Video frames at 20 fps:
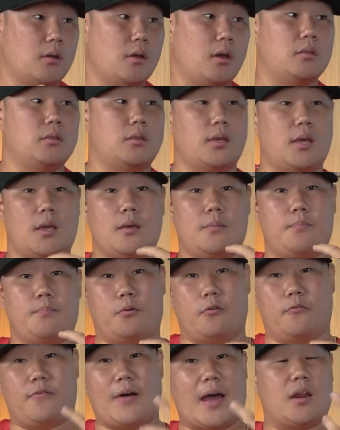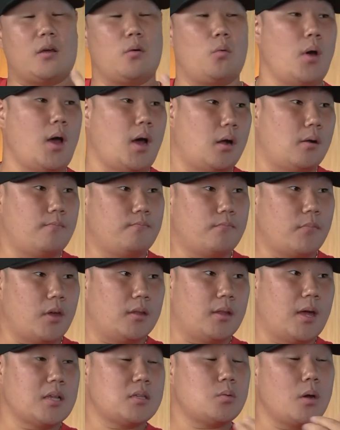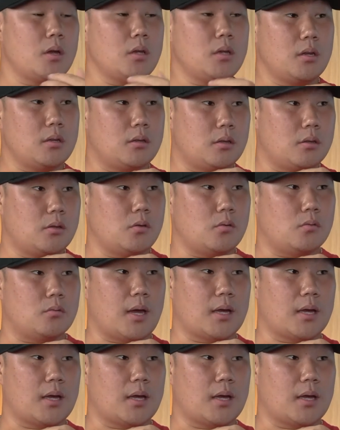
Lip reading: and they provide it well. And that's all you need to do.